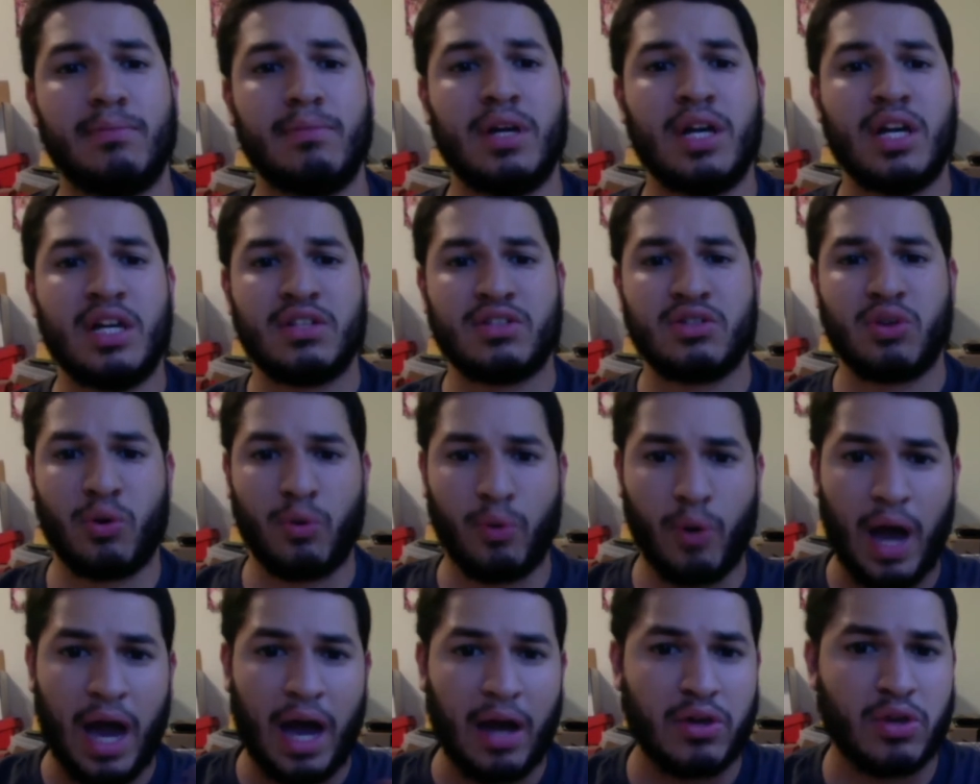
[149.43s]

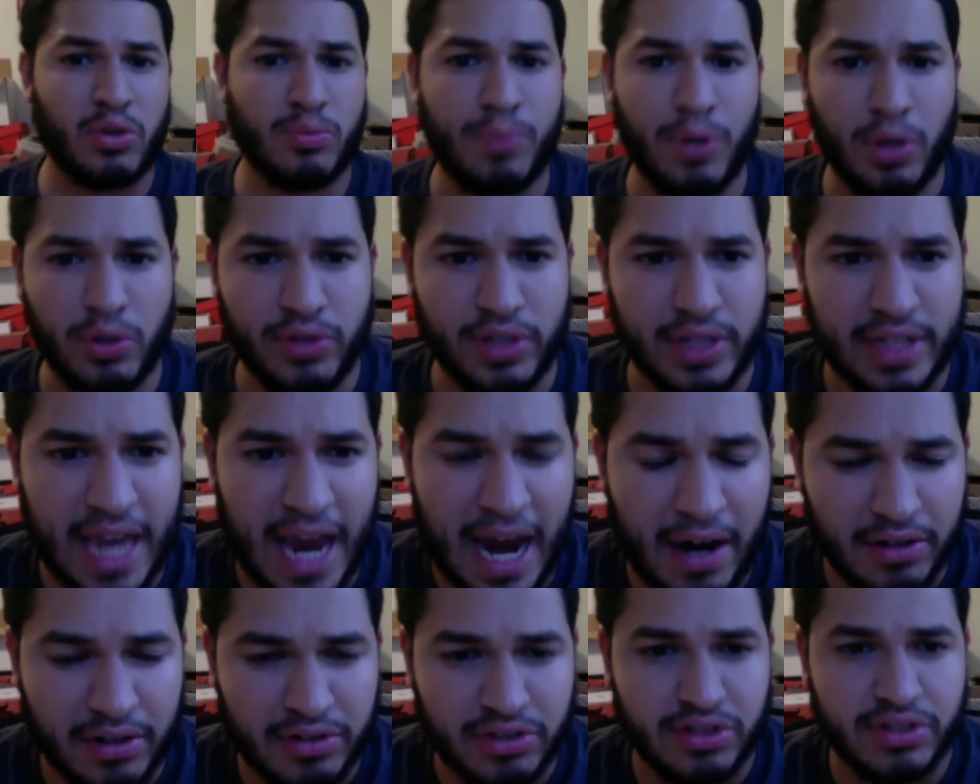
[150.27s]
So how you build the
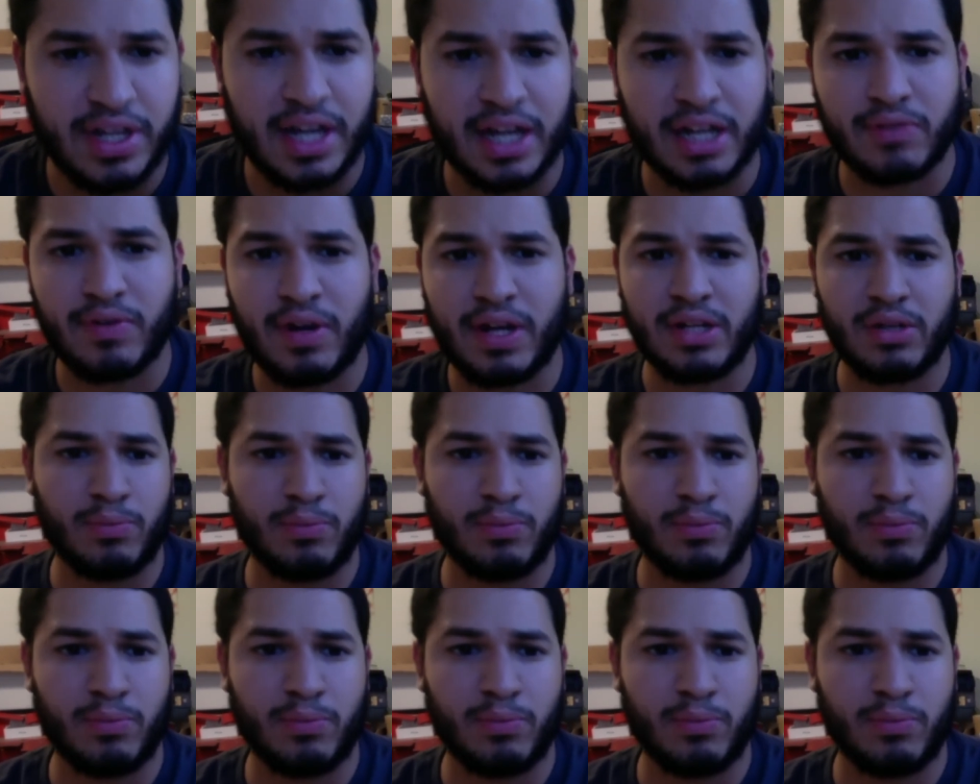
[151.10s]
character deck, right?